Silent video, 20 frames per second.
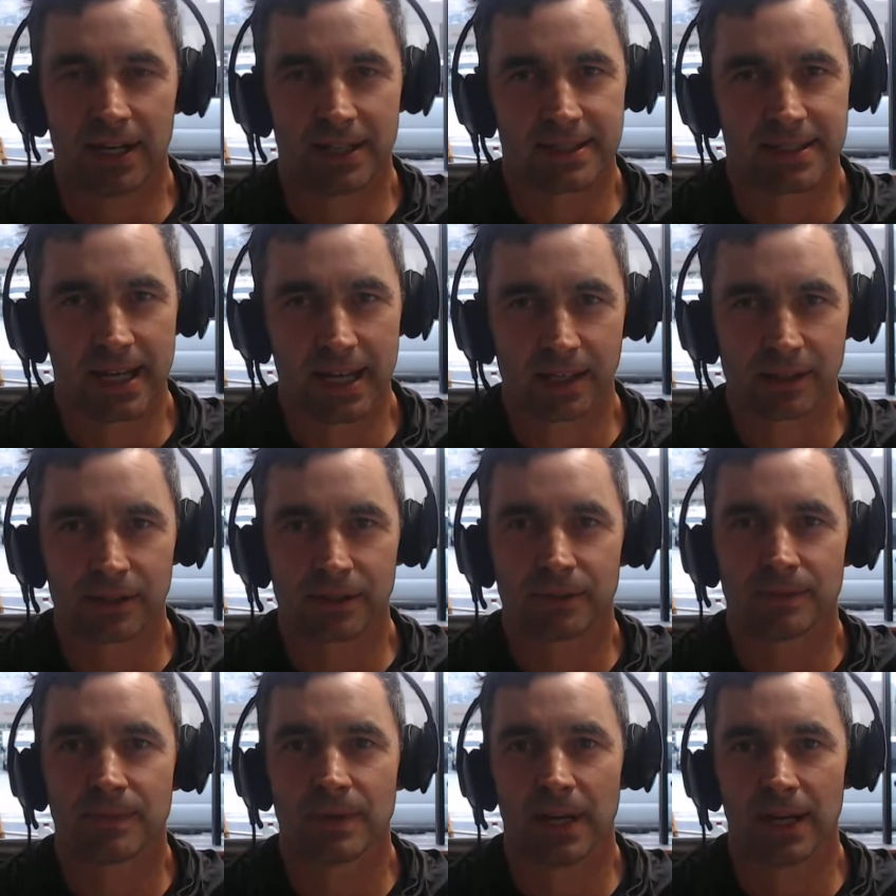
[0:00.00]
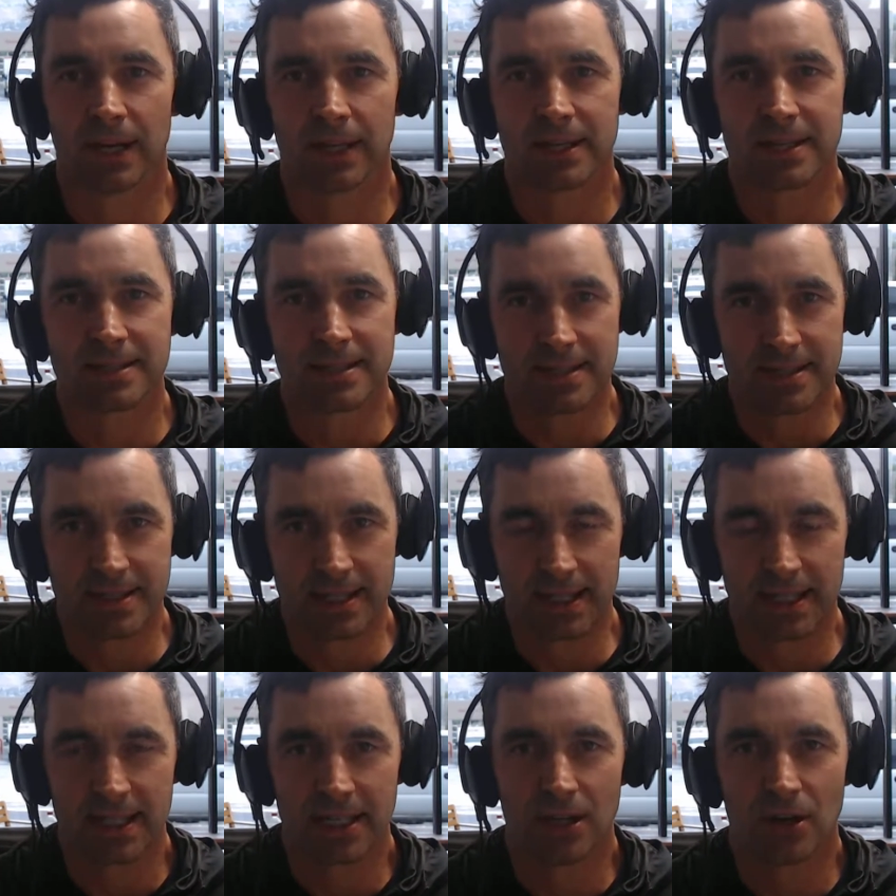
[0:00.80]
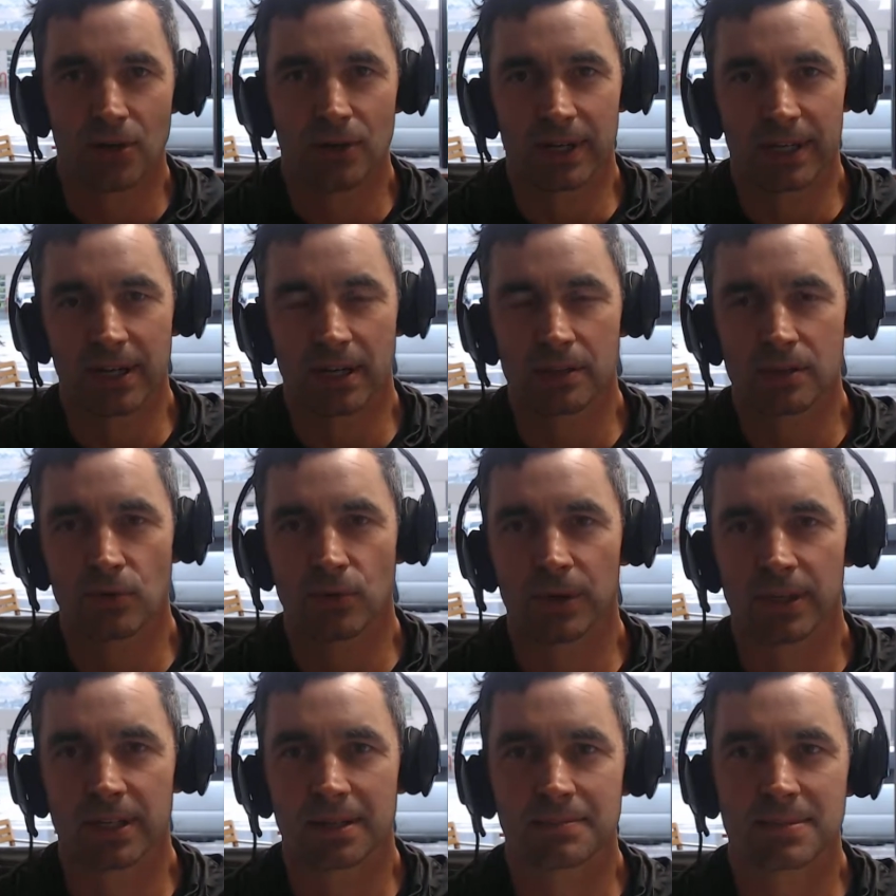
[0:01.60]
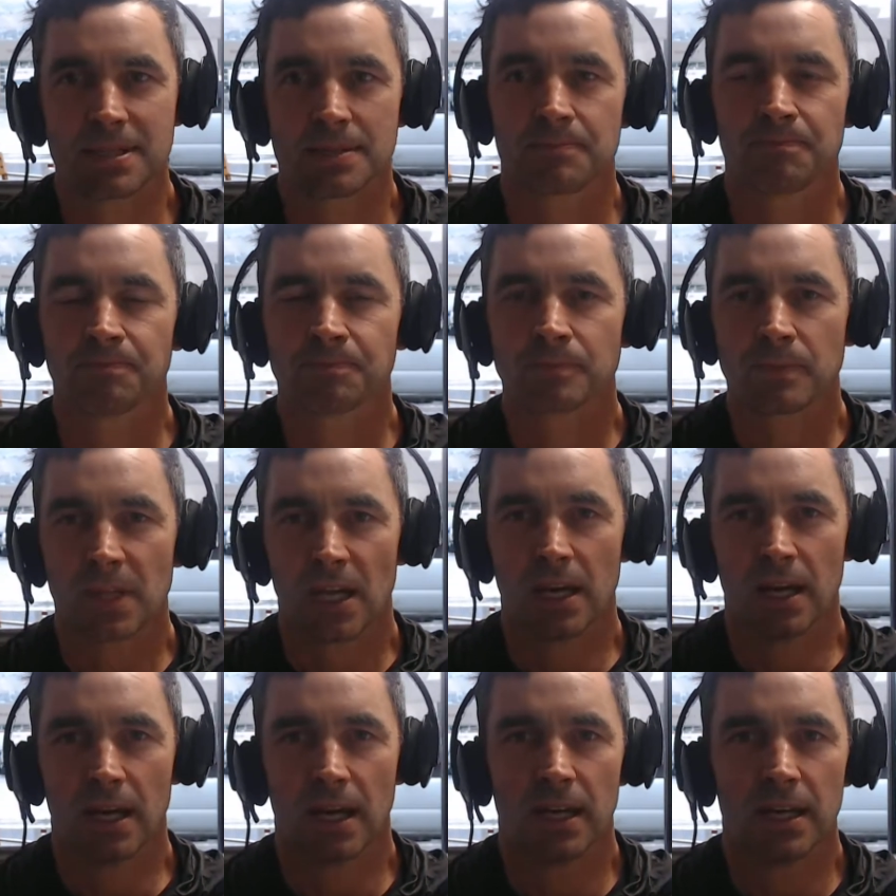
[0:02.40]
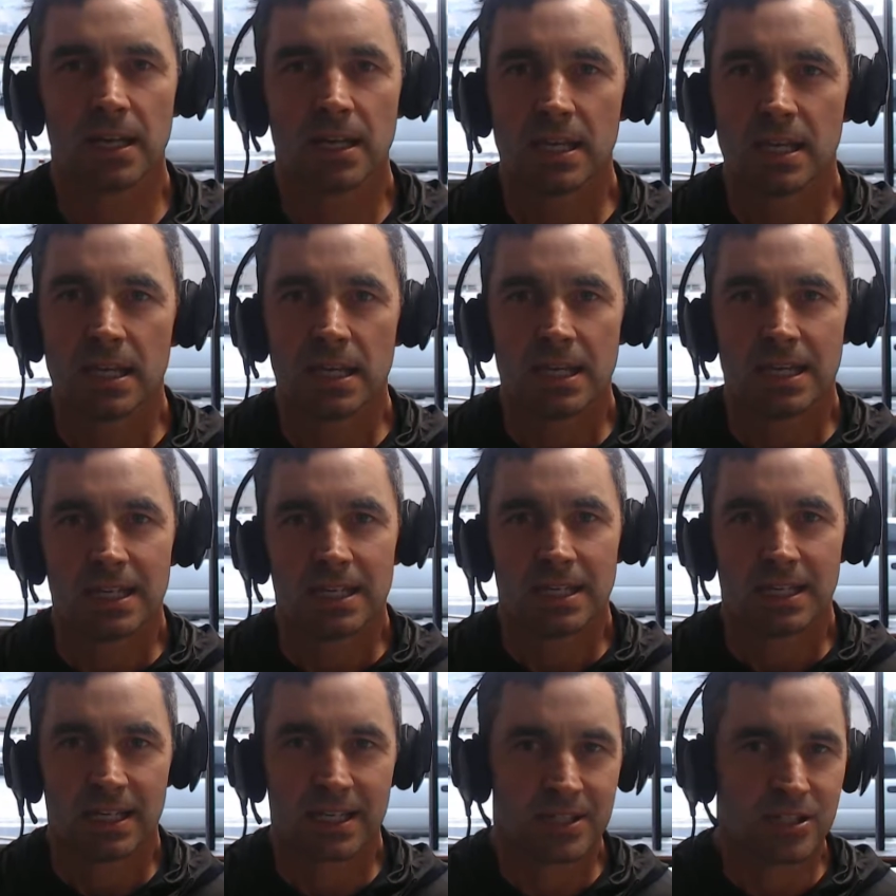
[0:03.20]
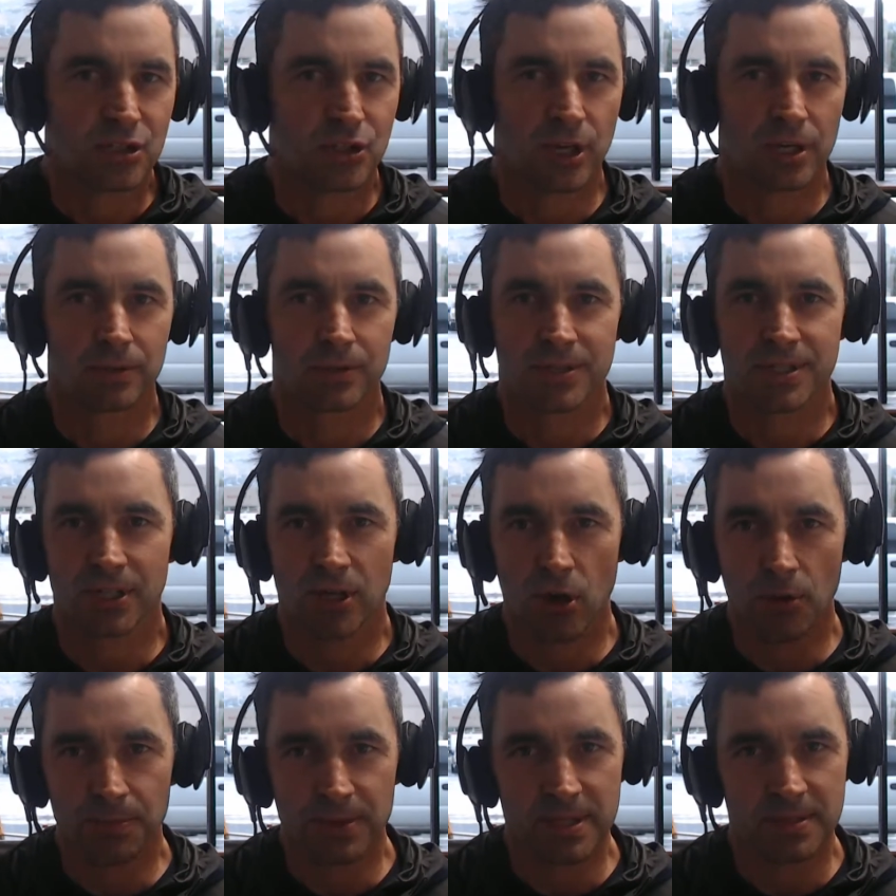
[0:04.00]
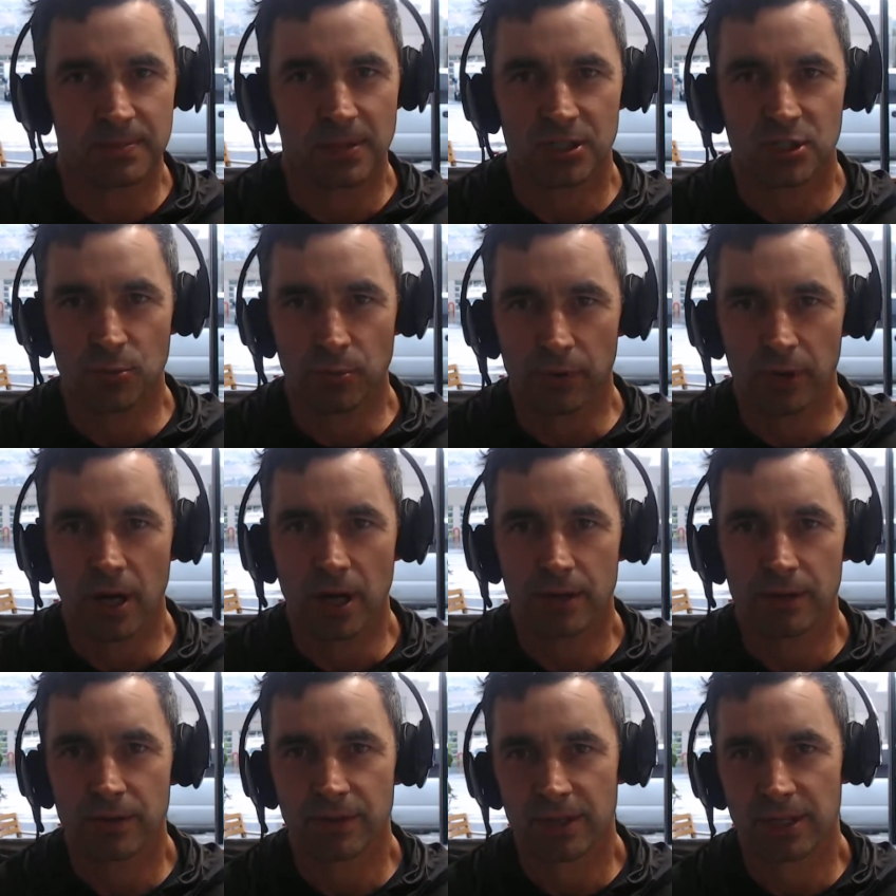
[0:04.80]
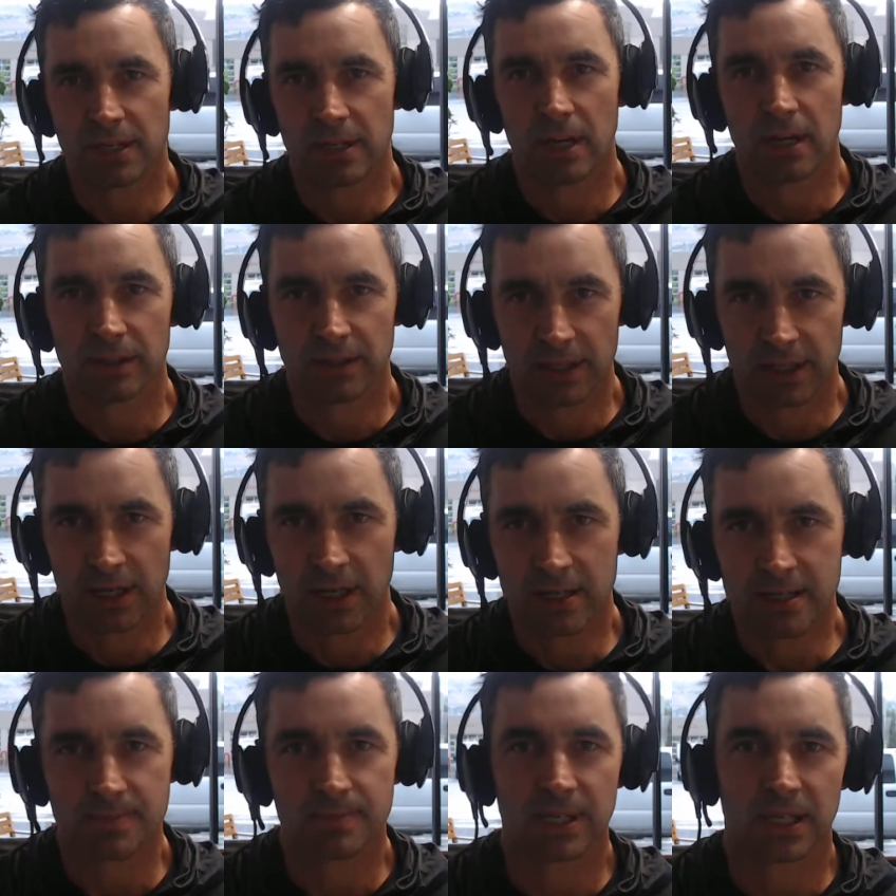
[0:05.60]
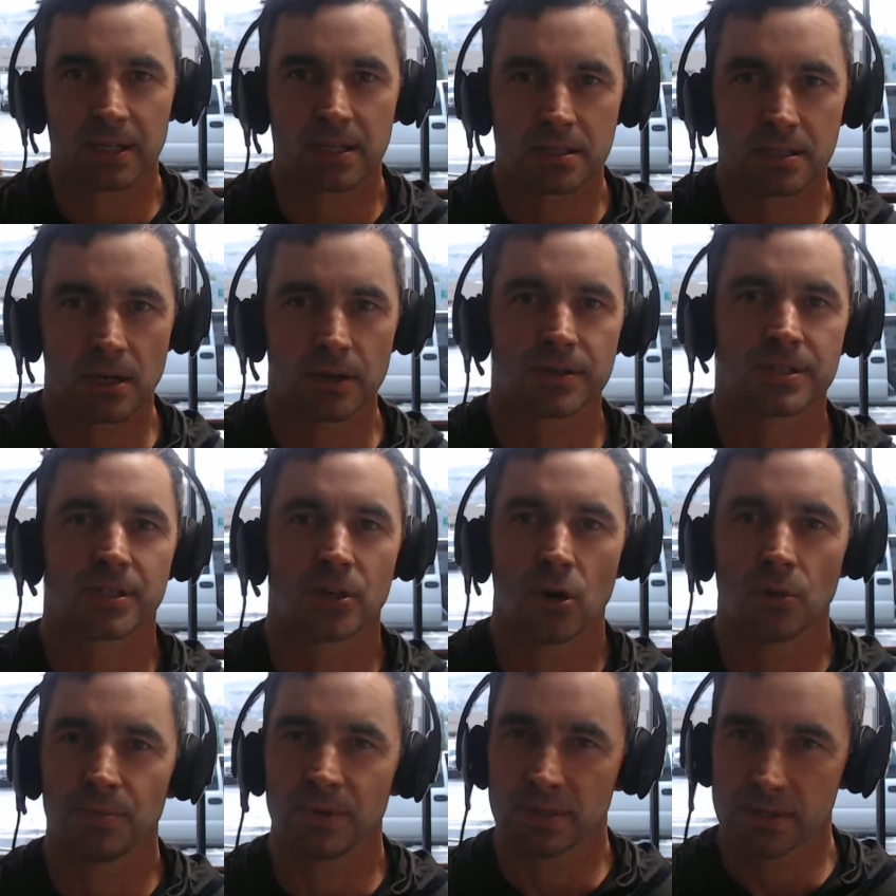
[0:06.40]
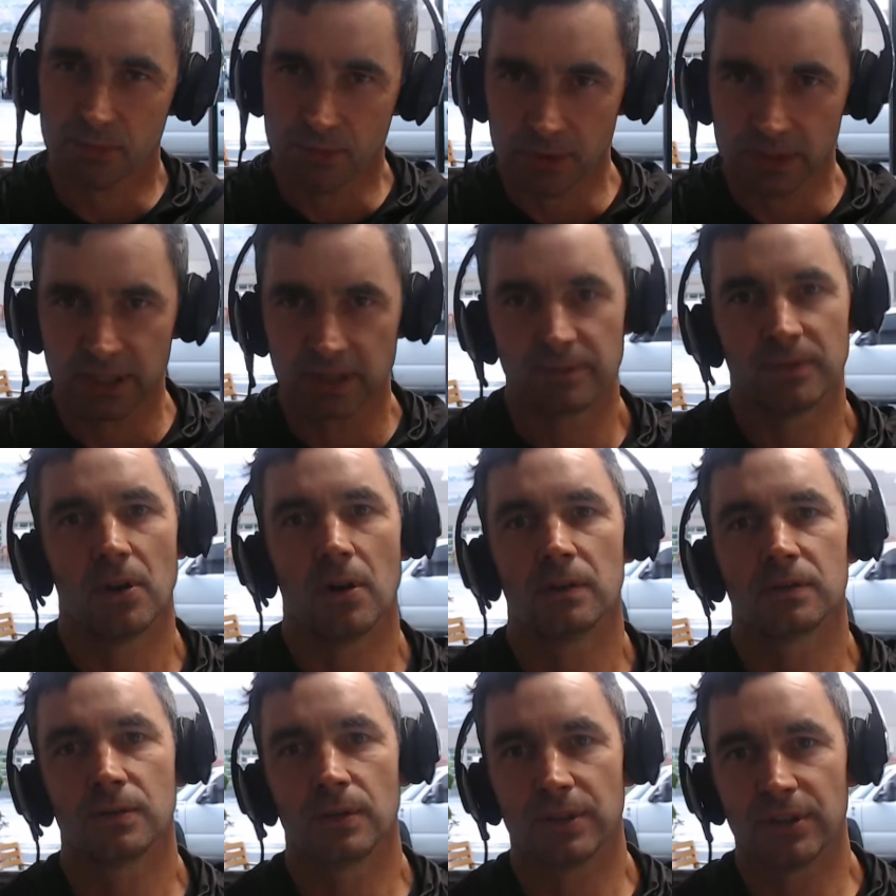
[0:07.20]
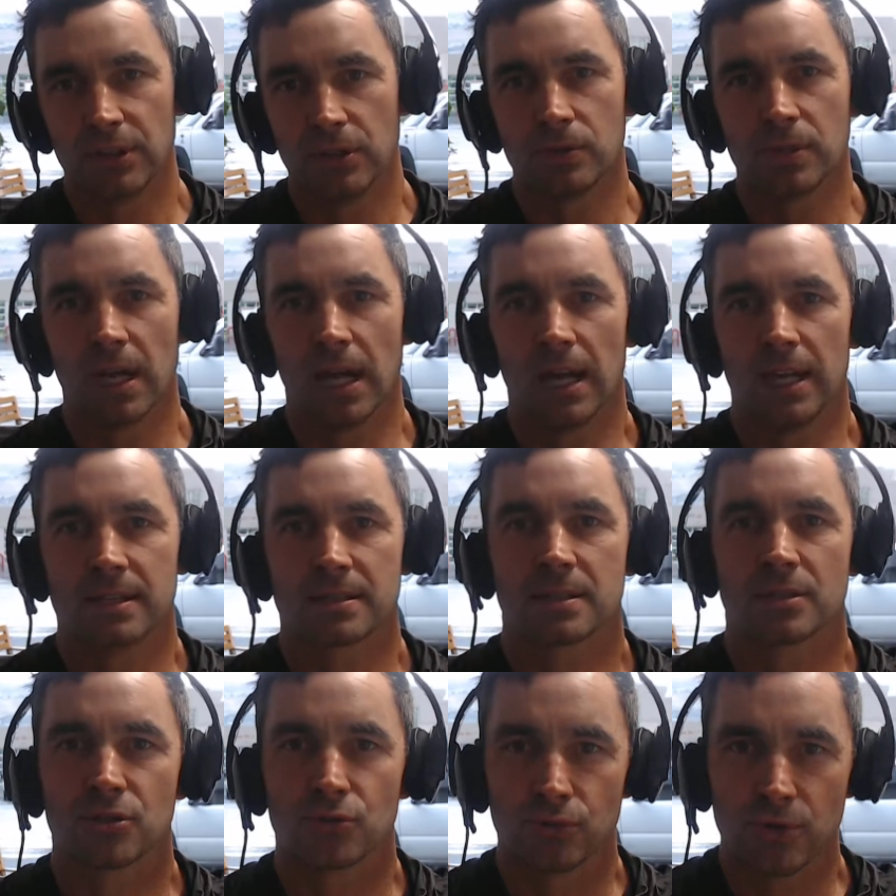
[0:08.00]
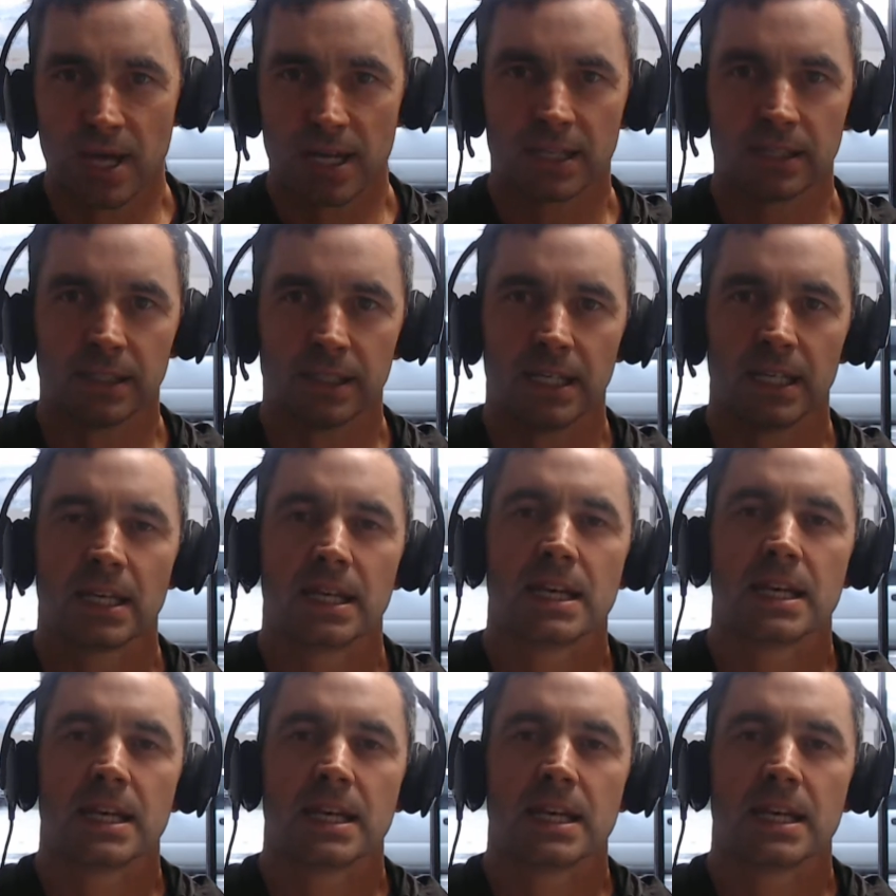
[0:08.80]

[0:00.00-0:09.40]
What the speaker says: Taylor, he's the CEO at Keller Willams. His general scope is much broader than us because our scope is really involved with you guys directly.